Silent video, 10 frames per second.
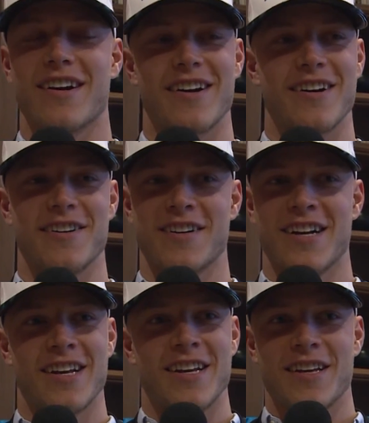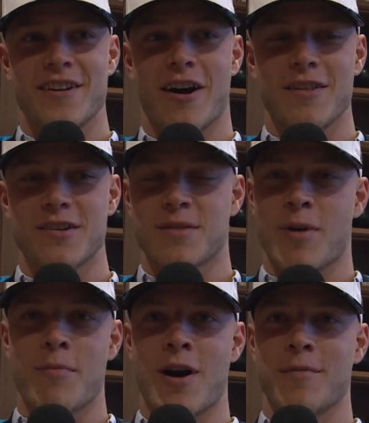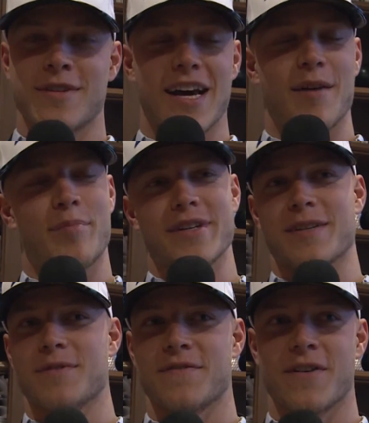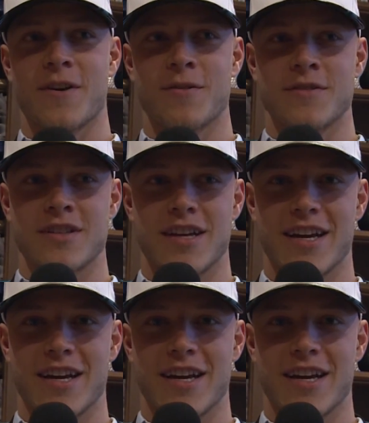You know, I looked at my mom and dad, picked up the phone,